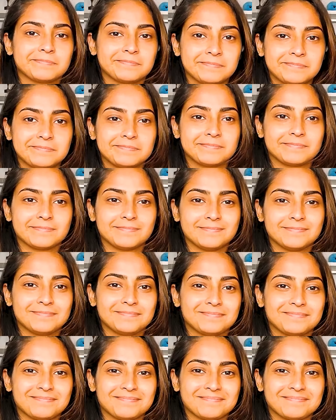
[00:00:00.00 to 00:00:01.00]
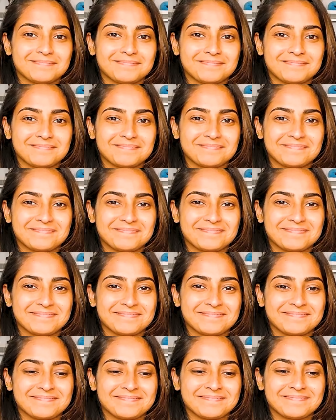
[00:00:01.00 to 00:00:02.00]

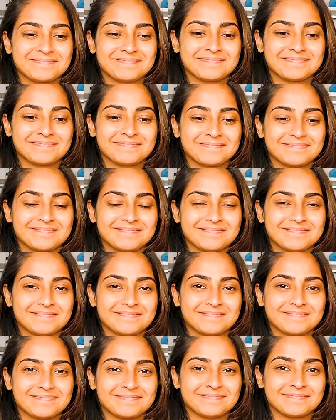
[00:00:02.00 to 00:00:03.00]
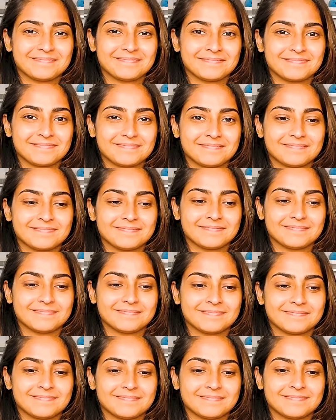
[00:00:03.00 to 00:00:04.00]

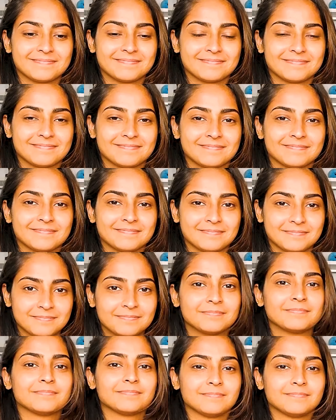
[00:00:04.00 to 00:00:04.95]
[no speech]